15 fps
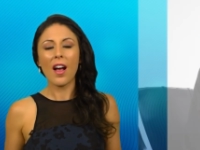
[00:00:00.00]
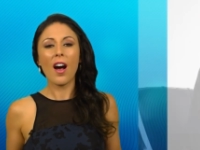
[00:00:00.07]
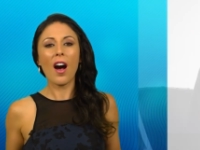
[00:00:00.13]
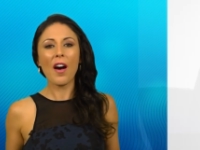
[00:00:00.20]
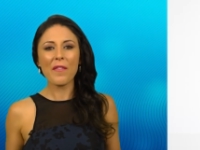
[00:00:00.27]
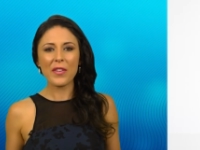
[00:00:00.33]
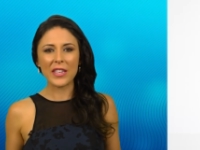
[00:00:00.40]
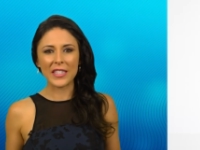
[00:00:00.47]

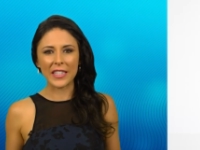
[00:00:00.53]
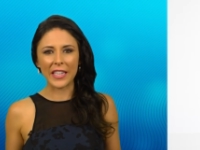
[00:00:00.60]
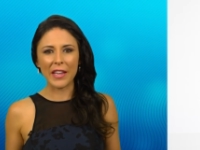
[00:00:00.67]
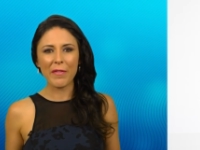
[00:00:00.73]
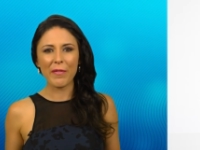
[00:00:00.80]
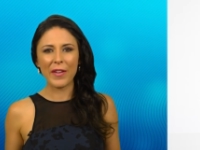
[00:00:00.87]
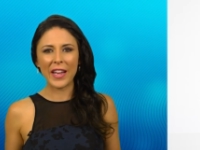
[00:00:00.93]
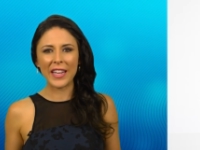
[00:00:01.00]

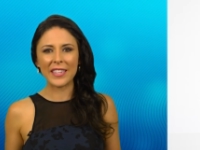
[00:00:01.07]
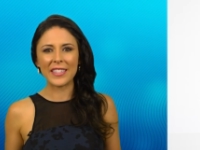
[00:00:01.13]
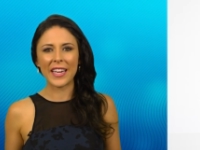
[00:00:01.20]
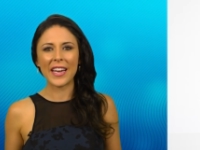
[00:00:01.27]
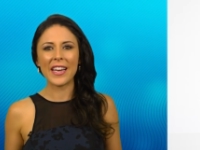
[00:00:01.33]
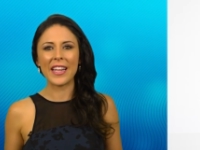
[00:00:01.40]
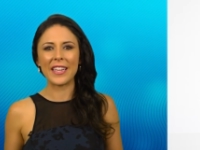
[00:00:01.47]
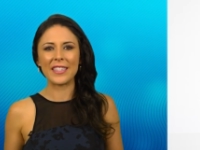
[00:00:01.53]
Obviously, fans
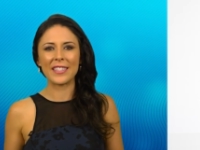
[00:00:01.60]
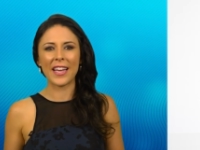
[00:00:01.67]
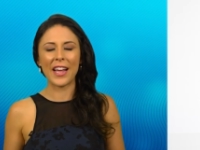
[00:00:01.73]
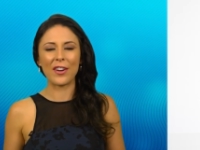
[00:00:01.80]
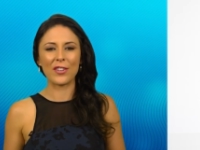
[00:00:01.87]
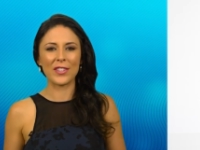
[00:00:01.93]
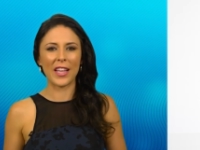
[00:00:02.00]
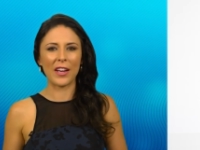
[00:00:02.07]
and
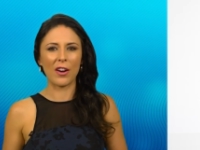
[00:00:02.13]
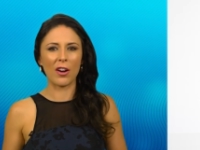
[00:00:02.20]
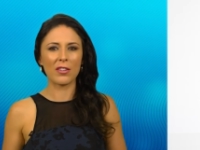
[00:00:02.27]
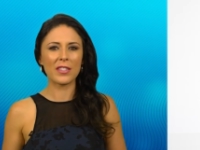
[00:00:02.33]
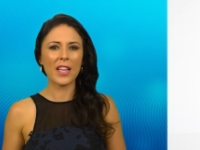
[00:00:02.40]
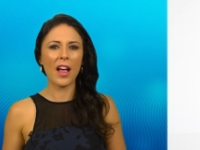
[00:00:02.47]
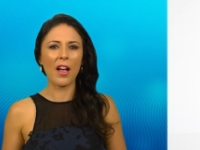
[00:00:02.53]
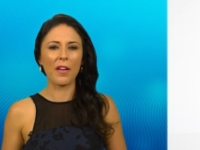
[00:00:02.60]
insiders like
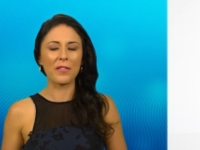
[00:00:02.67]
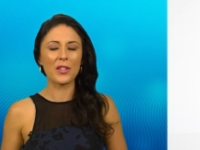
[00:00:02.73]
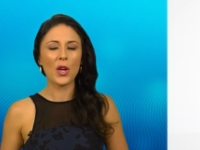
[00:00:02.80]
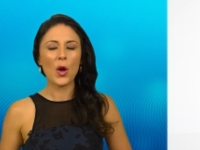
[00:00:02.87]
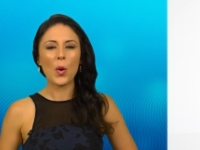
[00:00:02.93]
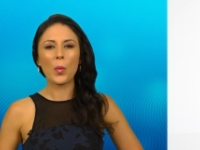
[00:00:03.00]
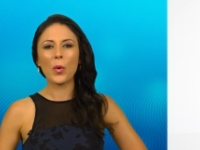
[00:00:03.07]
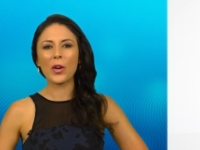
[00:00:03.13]
ourselves
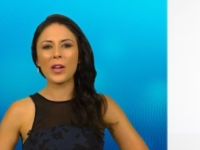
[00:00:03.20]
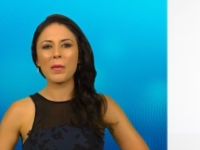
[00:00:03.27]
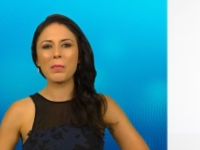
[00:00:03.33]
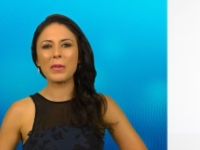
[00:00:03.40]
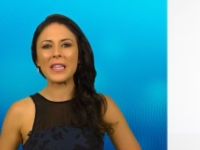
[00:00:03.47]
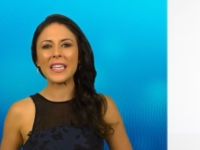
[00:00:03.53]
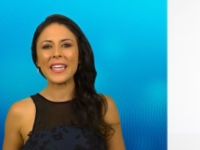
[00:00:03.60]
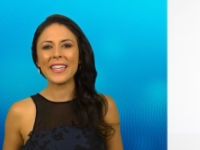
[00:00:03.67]
were
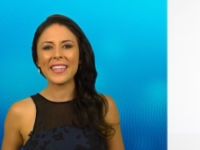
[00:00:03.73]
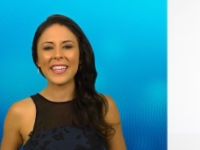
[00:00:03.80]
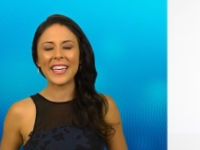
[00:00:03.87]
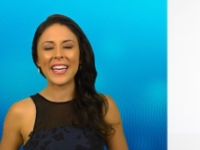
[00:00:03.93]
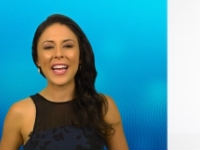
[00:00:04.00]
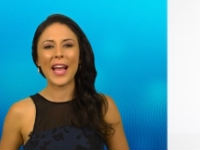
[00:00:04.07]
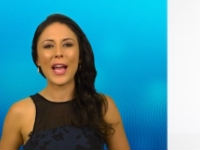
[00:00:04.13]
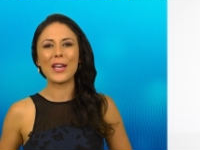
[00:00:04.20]

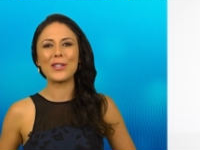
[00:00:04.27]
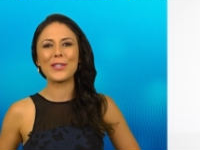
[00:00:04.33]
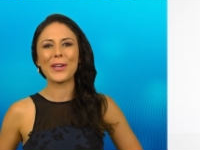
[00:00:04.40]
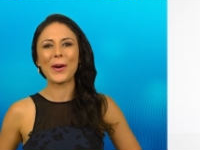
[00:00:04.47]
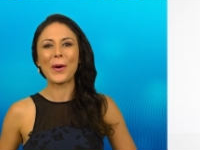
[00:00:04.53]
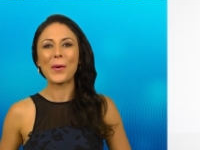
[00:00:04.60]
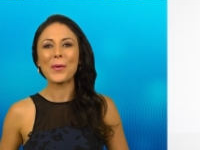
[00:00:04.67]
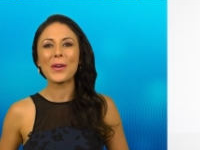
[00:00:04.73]
completely and
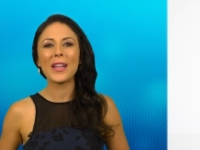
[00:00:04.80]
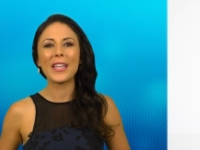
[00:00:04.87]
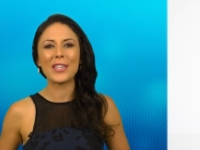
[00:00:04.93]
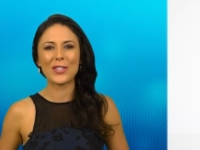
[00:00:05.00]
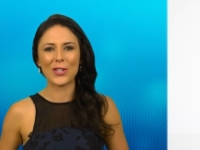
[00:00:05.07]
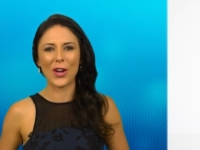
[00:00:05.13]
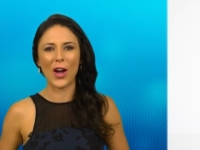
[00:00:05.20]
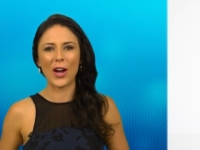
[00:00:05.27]

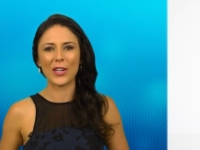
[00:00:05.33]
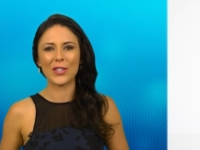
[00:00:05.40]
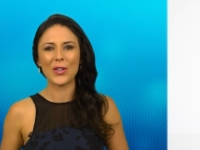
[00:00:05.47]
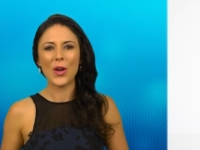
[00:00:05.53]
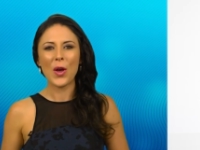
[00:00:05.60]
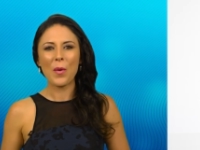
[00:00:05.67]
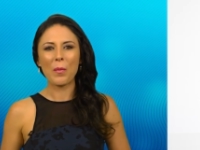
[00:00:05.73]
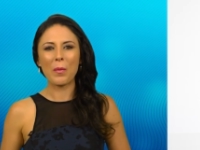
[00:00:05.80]
totally shocked
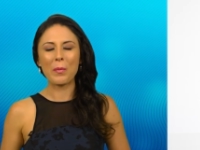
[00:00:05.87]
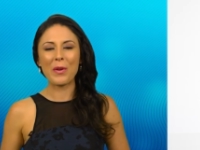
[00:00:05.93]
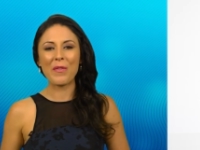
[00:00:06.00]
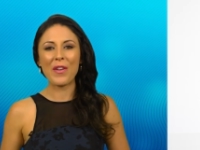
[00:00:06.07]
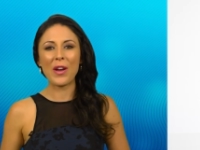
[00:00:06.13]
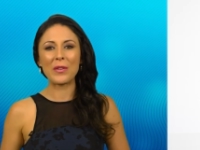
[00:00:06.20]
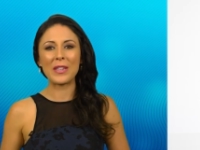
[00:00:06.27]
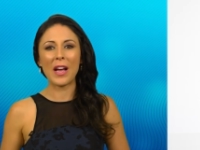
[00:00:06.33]
when we
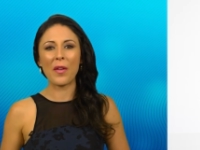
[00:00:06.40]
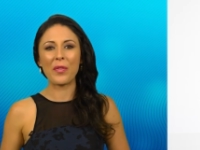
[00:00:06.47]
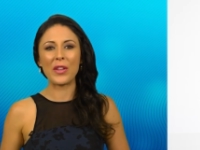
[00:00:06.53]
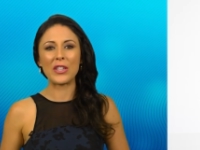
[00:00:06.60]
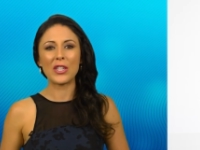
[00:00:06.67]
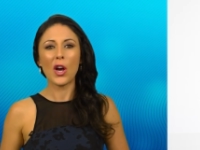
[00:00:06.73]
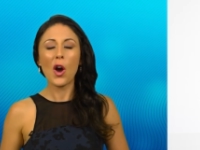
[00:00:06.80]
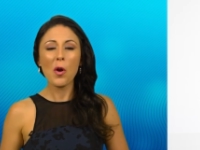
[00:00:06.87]
found out
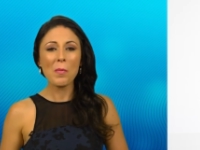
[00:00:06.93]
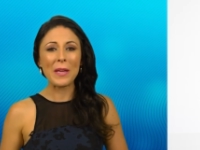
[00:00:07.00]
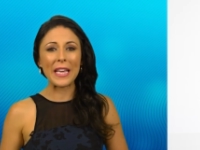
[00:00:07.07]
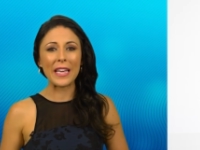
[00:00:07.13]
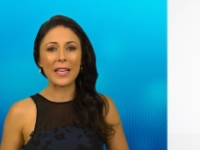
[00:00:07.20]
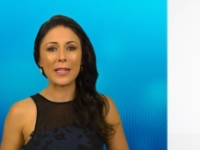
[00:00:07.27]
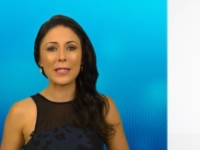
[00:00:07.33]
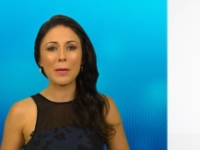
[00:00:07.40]
that
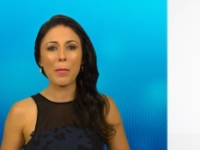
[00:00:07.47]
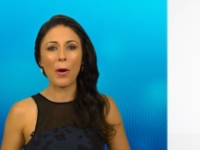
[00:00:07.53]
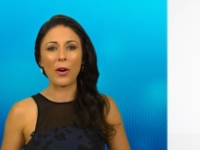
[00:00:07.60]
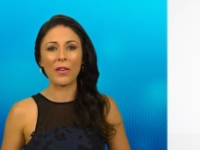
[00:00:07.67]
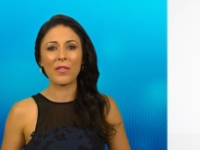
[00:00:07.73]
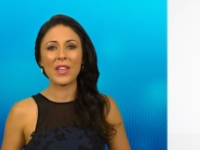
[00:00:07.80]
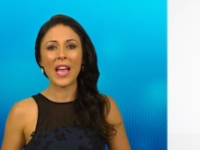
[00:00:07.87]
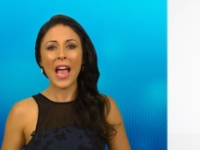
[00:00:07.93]
Toby is a
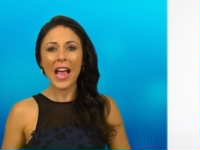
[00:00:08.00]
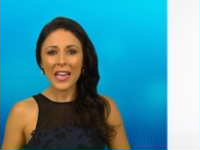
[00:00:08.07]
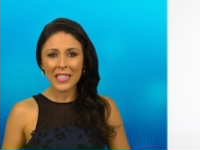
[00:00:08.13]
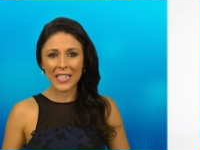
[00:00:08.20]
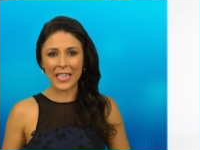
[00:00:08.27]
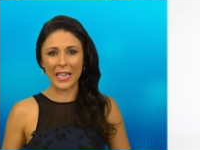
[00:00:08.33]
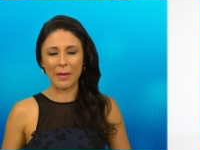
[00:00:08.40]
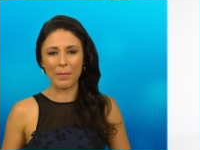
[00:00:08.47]
part of the
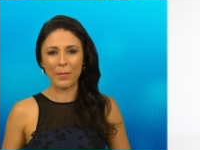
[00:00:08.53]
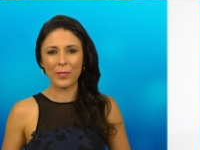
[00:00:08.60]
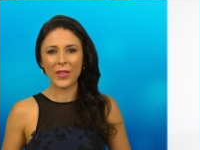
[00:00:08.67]
A-Team.